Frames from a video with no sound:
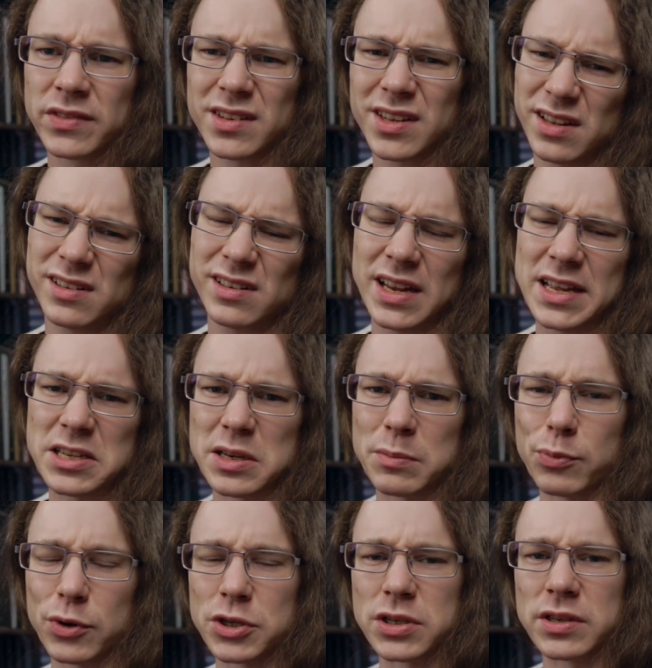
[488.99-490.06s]
less
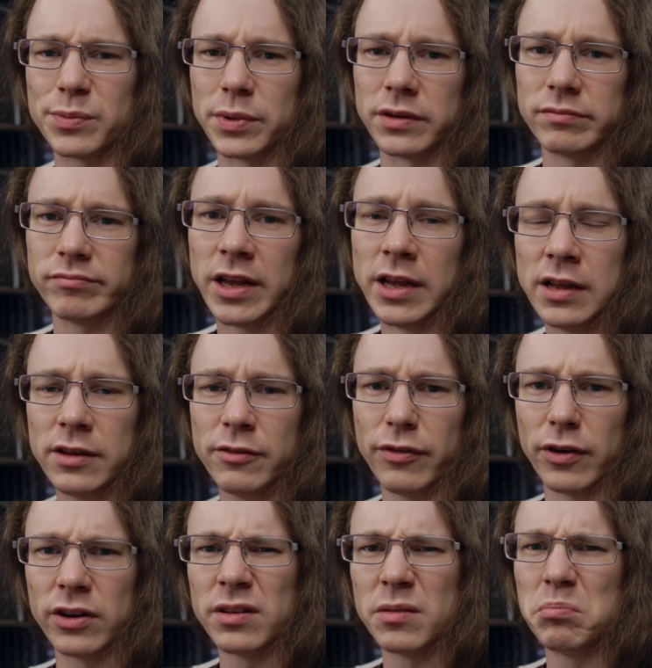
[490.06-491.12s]
impressive, but fun.